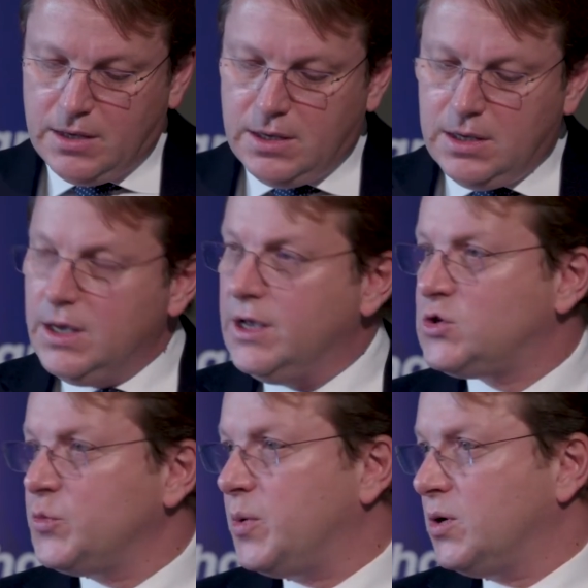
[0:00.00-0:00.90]
It
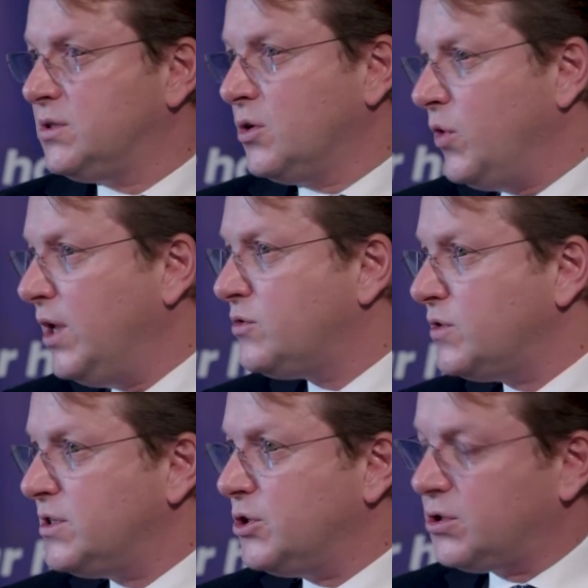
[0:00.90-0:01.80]
supports the green
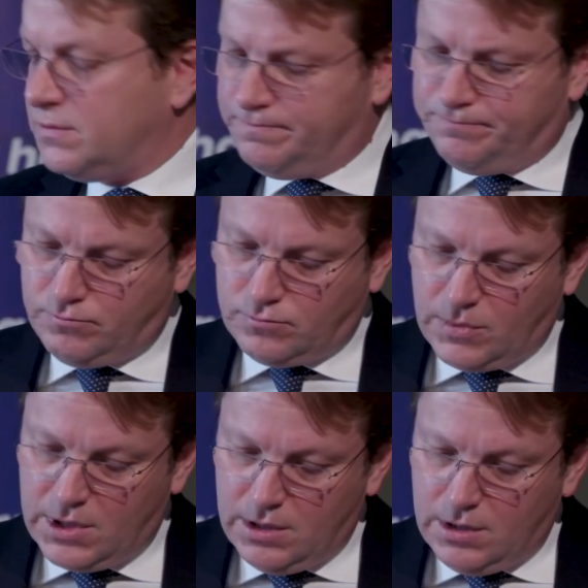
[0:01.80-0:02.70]
transition,
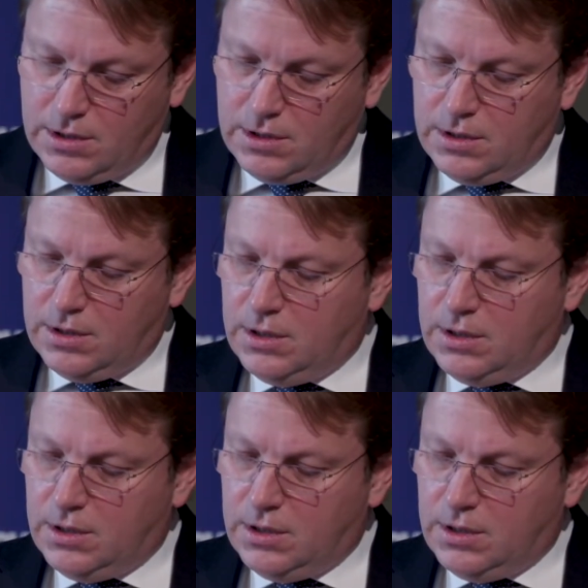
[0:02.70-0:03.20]
the